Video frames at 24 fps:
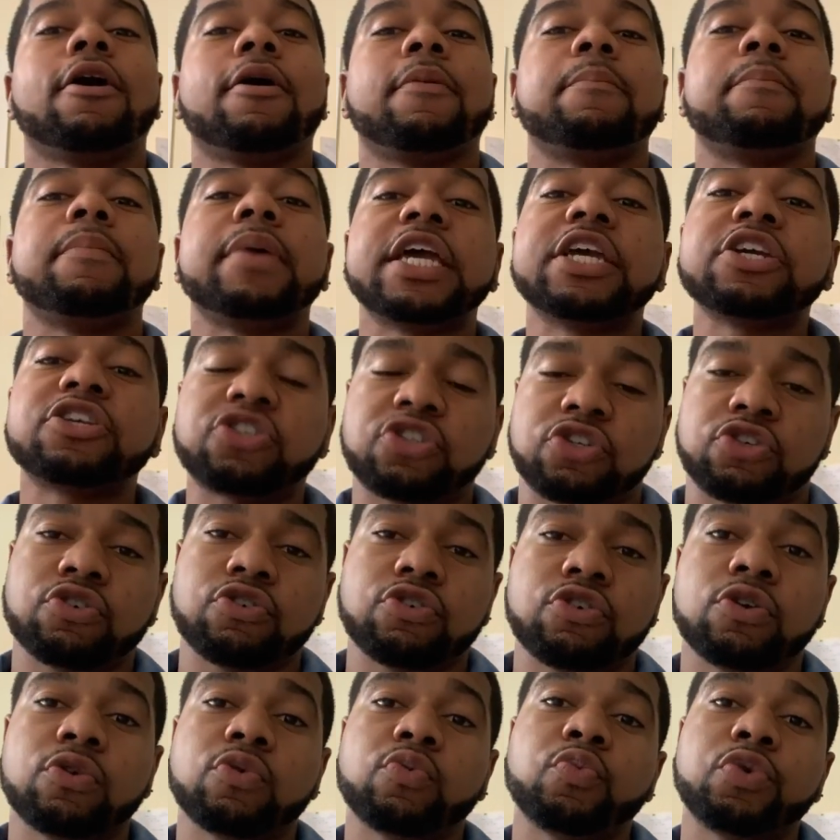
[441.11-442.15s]
Make
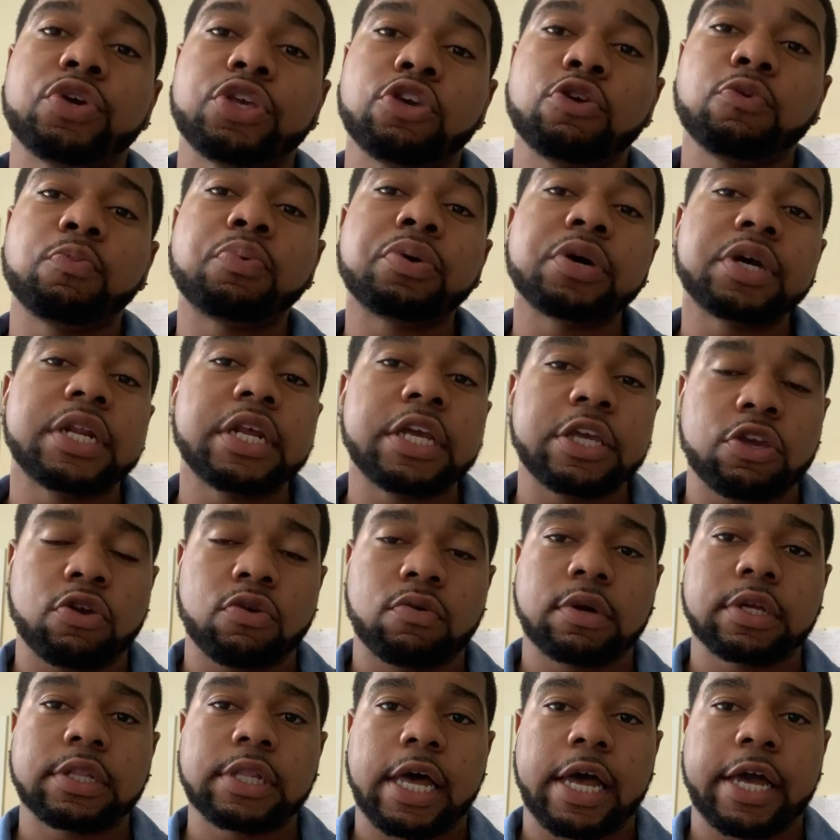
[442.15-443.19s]
sure when you put in
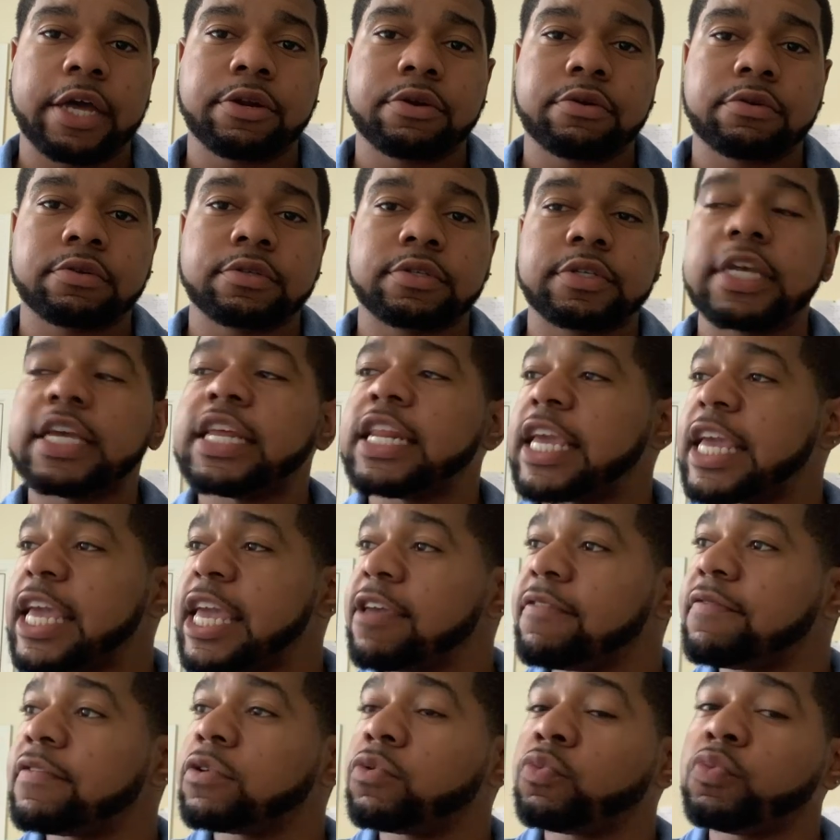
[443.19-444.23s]
your aligners and
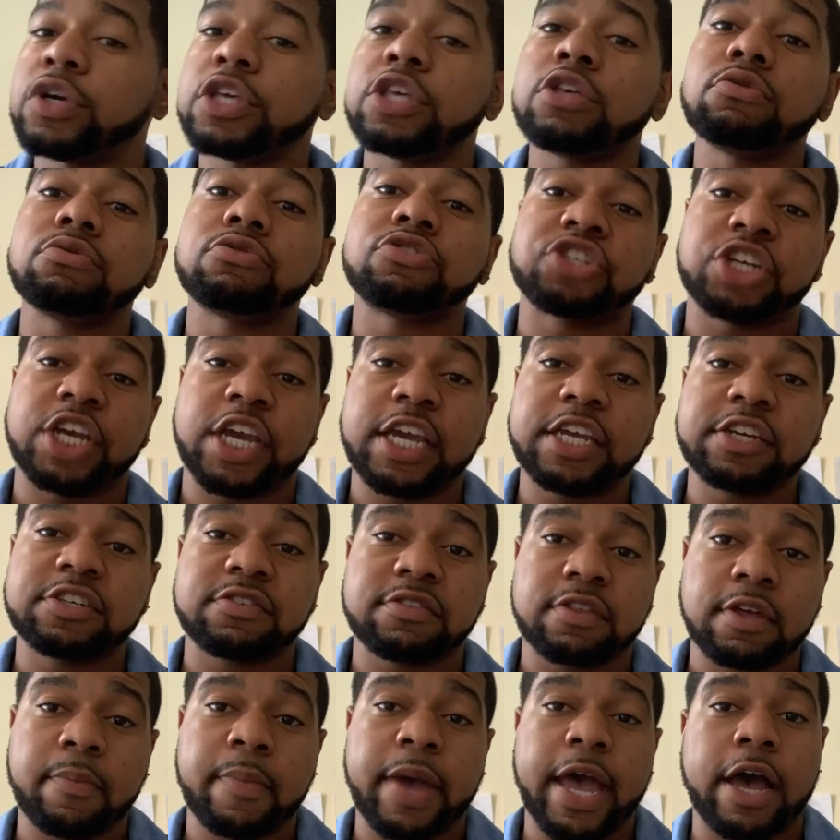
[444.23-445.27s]
even when you
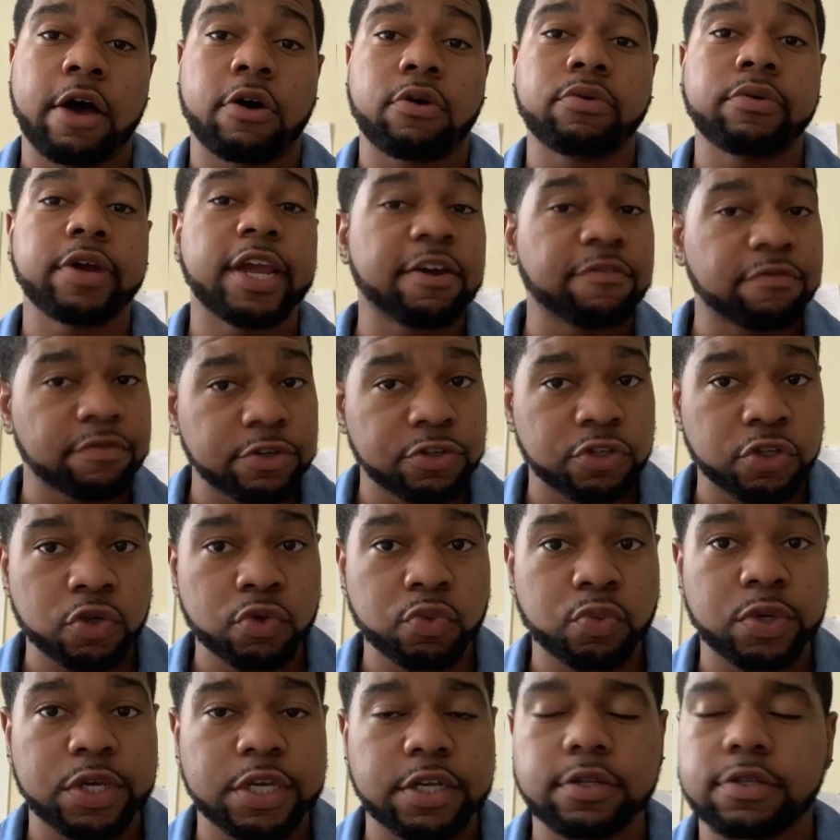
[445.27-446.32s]
change them out every 2
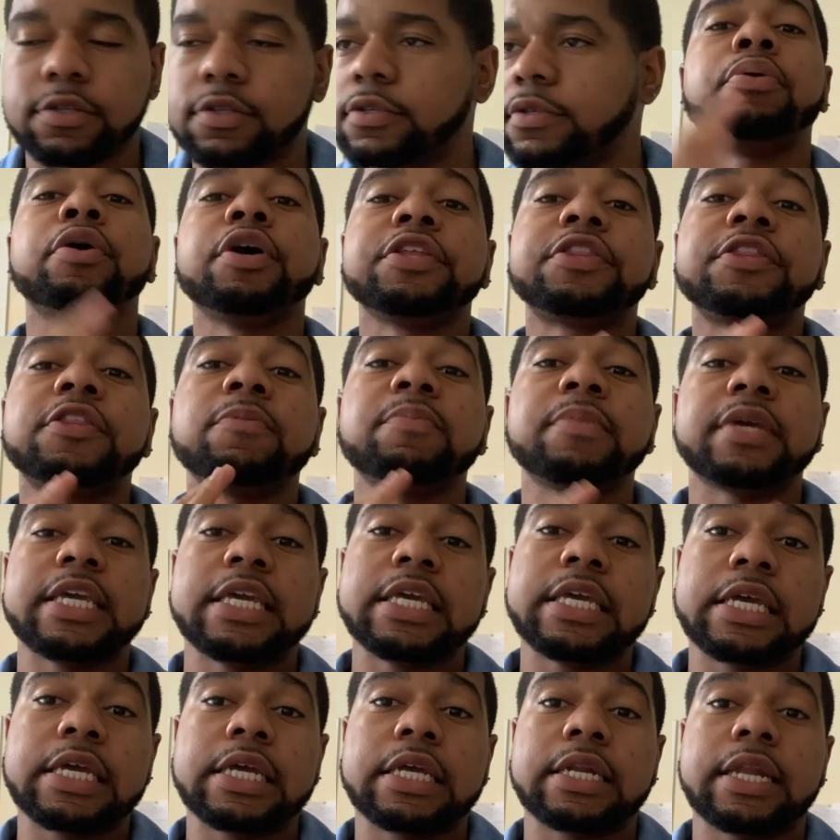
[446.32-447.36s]
weeks, put them
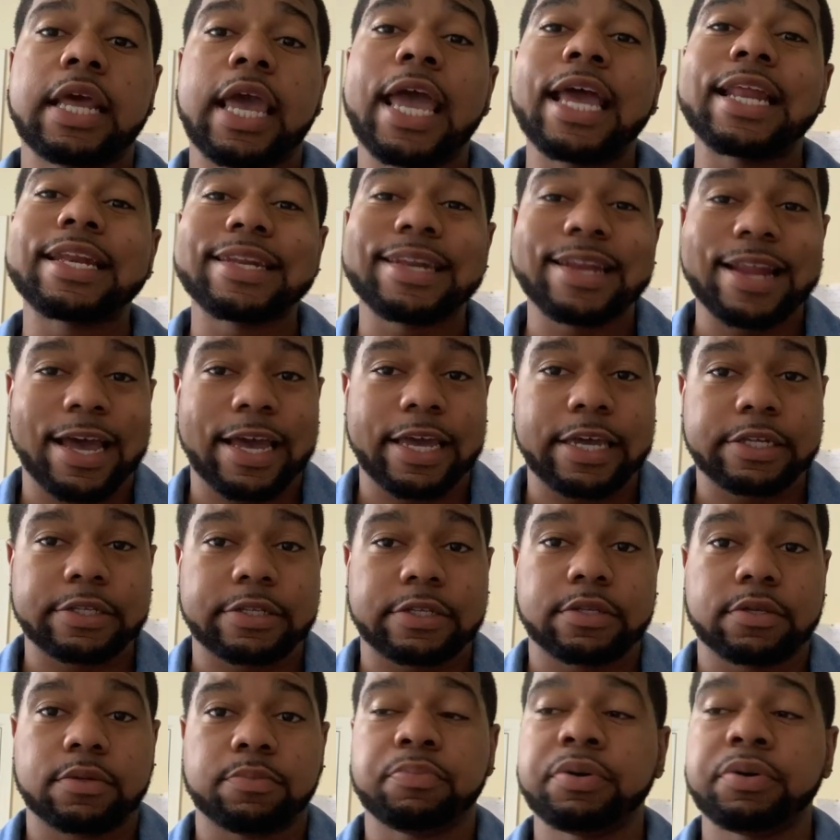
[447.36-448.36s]
in at night.